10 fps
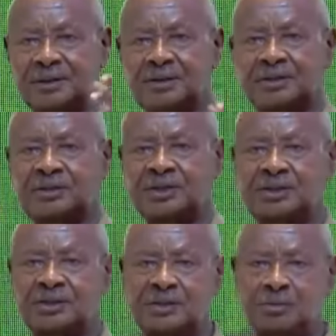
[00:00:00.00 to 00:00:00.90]
this
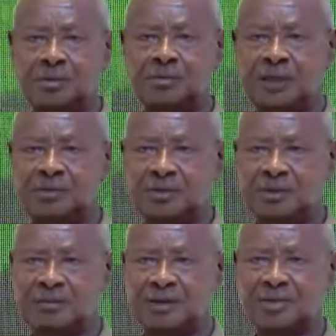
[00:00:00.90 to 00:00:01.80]
is the group we are talking
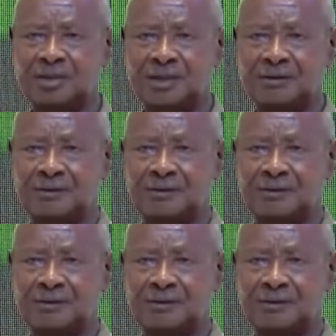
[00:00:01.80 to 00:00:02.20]
about now.